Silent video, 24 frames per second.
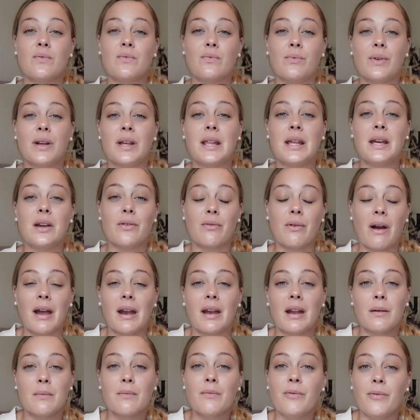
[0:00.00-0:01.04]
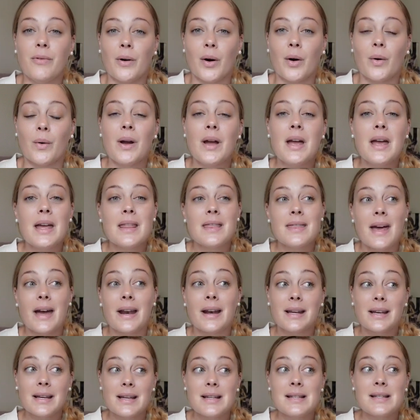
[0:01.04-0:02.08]
really great info
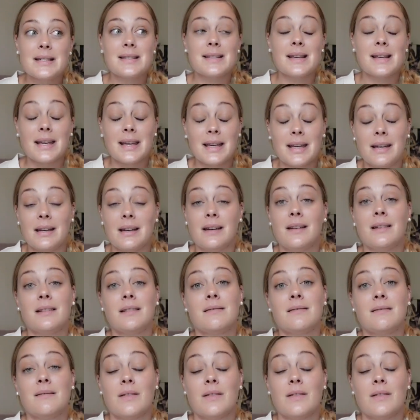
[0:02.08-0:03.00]
that is in